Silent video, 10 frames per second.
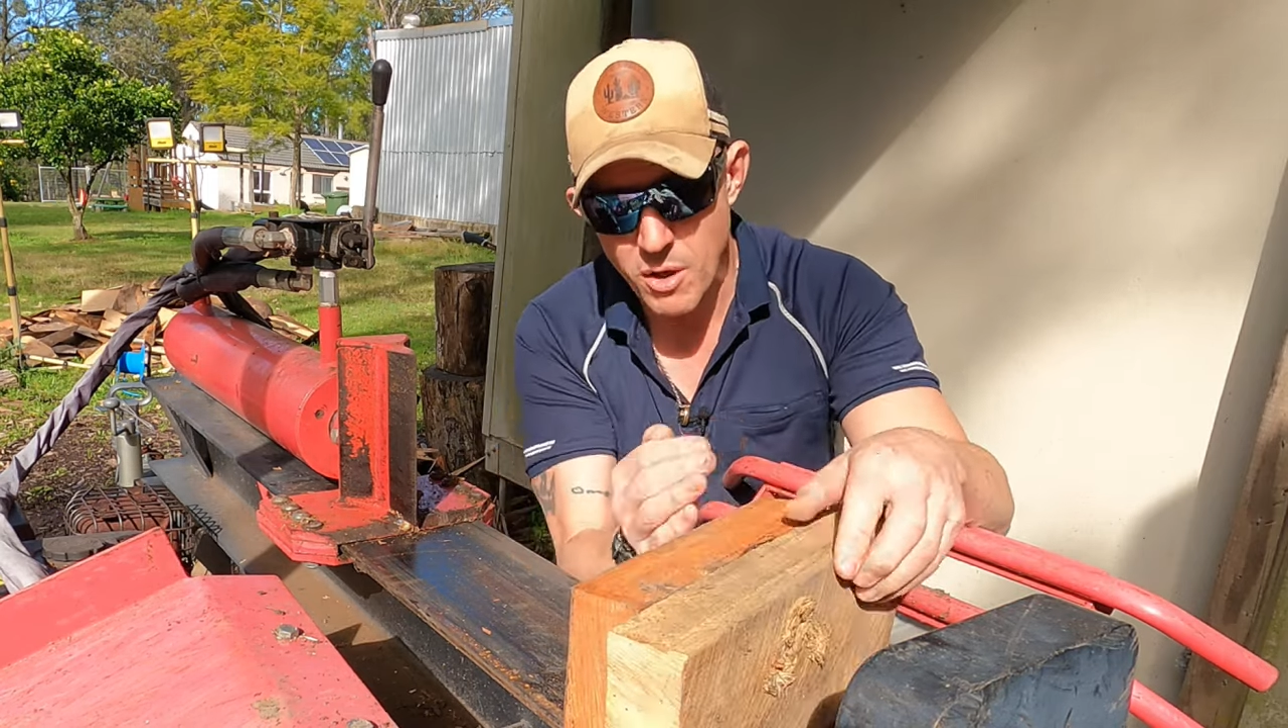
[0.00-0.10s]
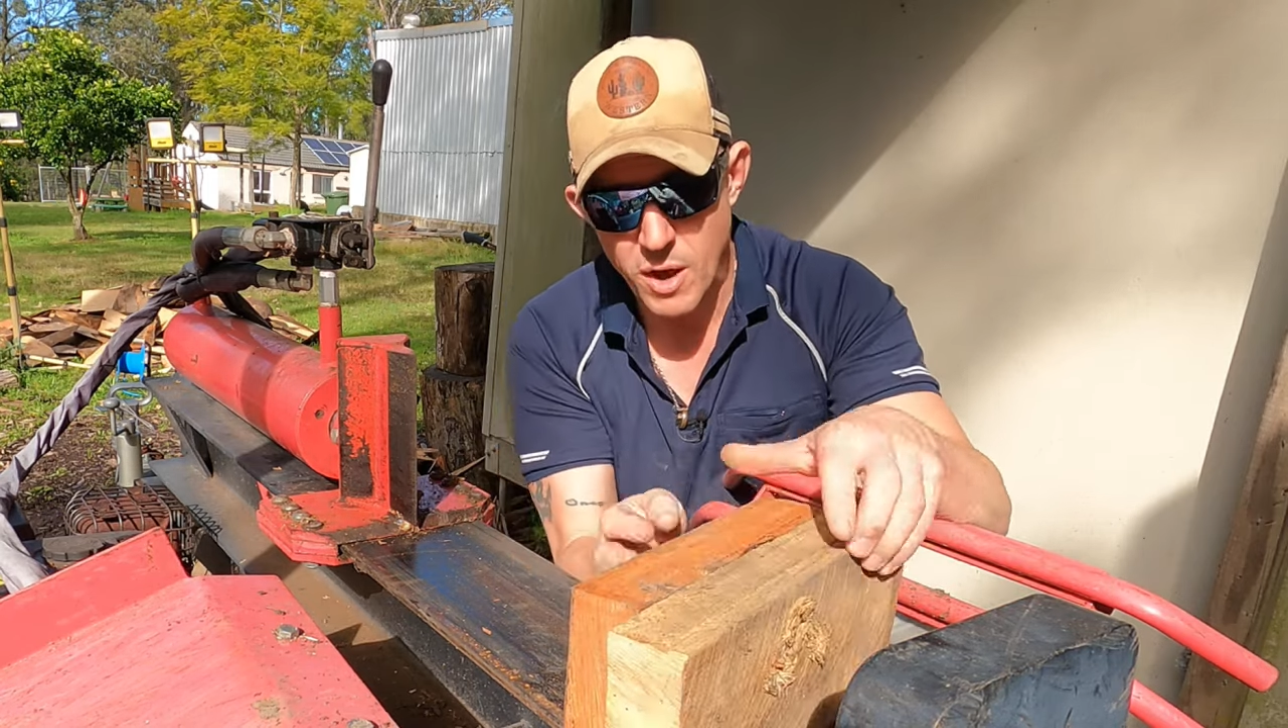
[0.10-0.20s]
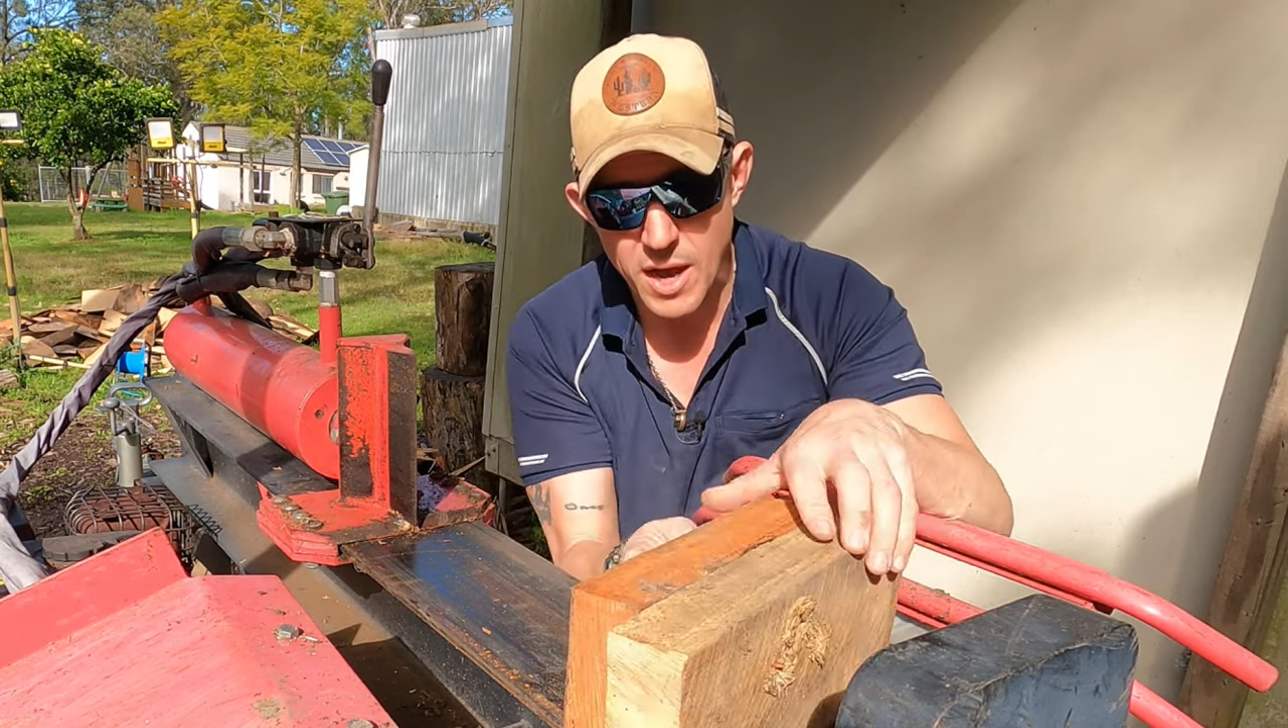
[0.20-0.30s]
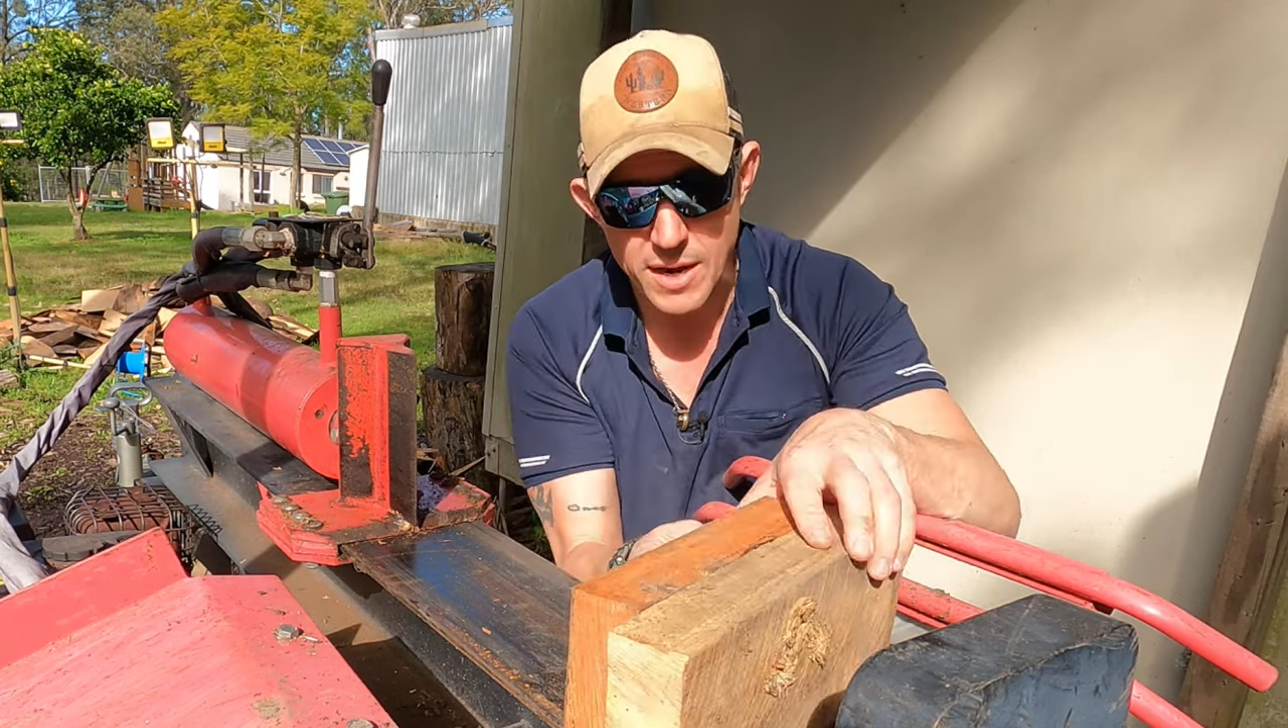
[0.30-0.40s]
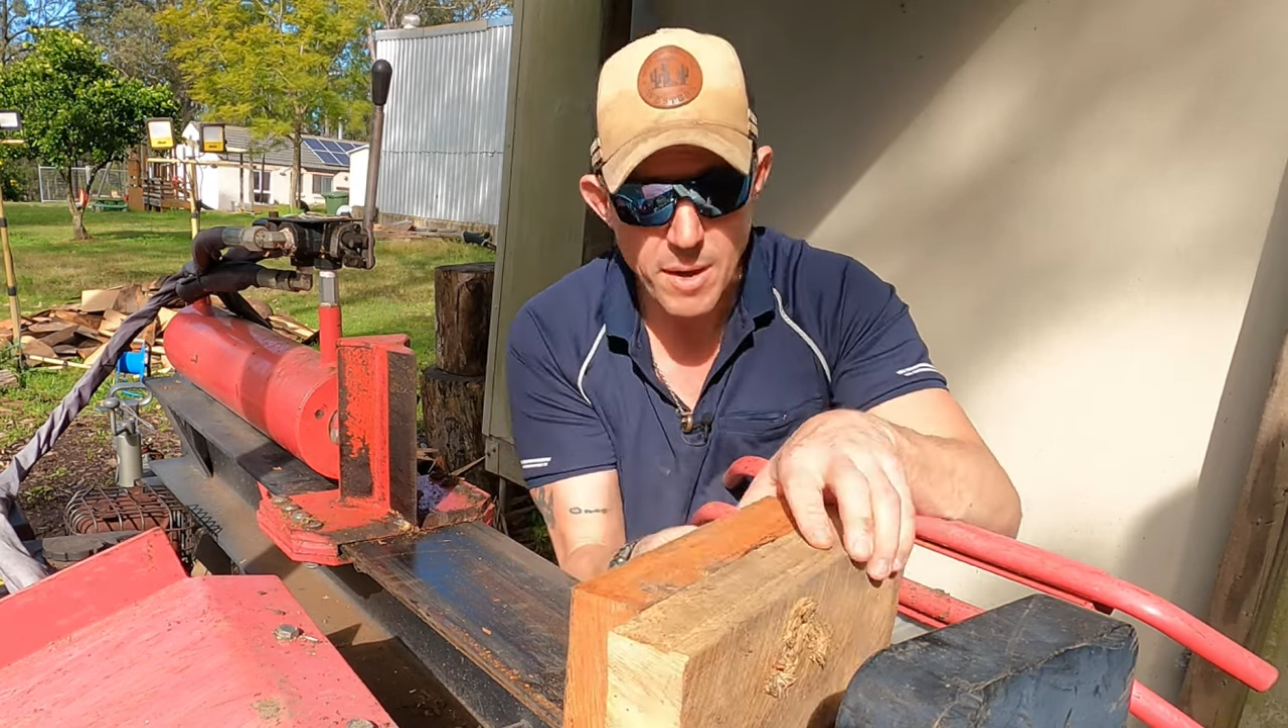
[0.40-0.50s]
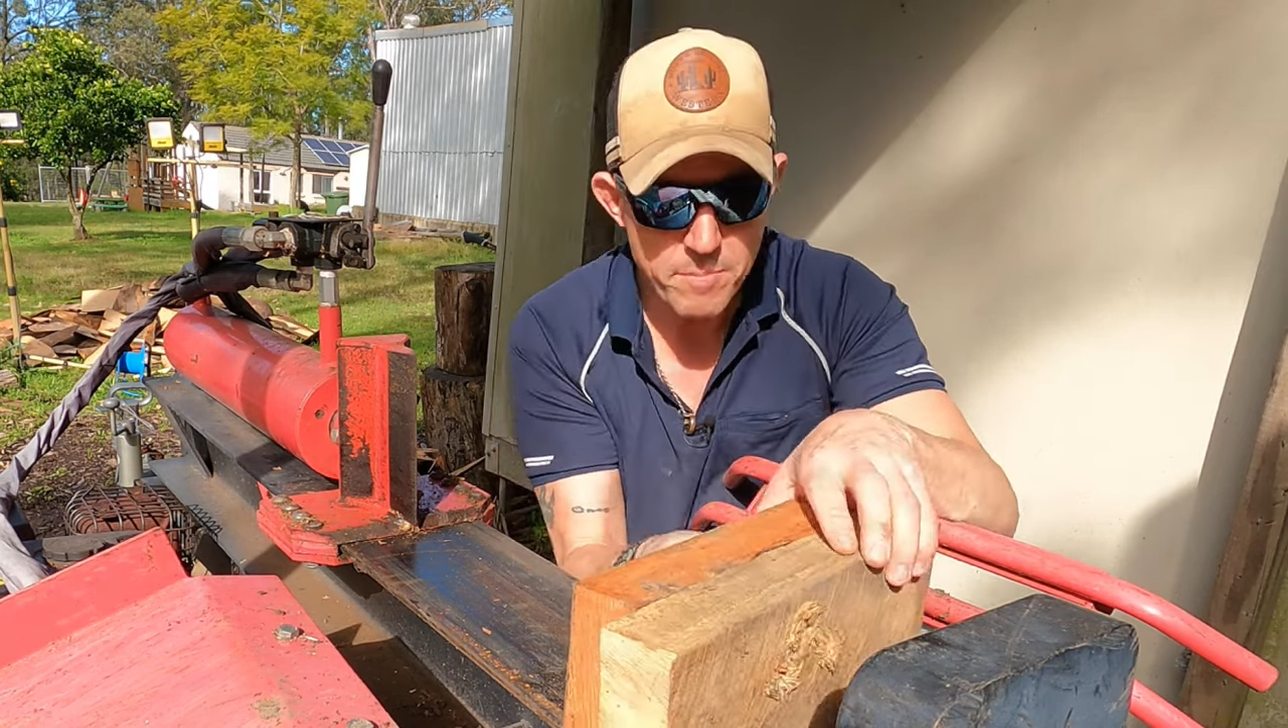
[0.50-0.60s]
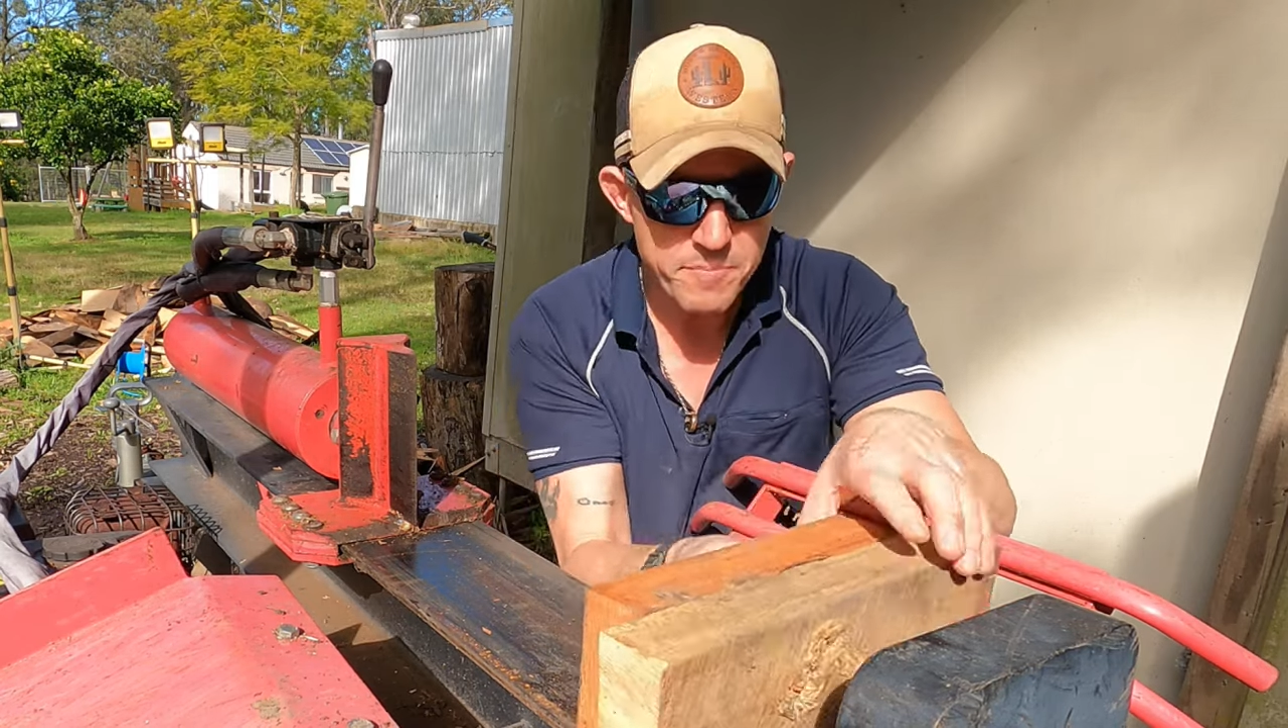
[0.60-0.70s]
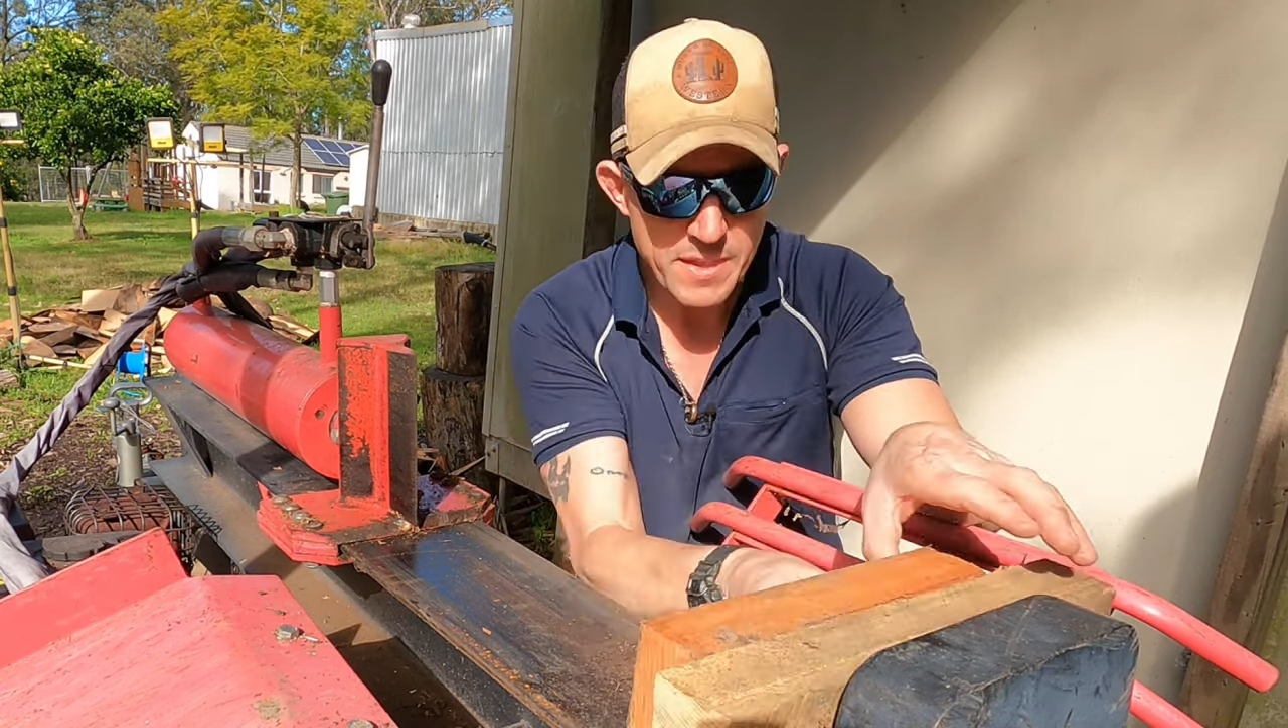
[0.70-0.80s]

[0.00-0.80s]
hard up.